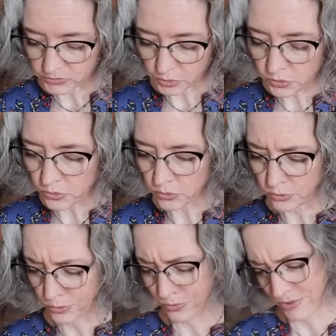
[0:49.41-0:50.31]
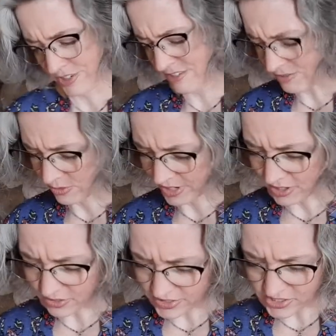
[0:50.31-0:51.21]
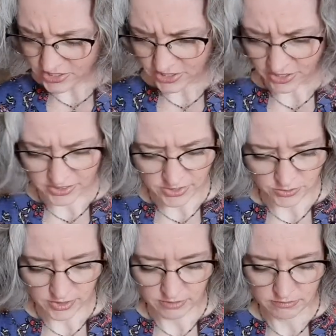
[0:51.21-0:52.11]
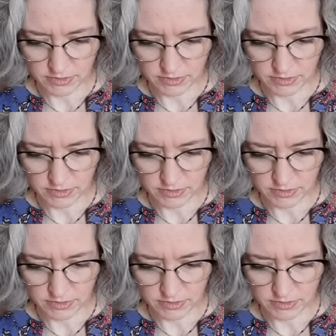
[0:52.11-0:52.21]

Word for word: Ooh, oh, Aries just got this one.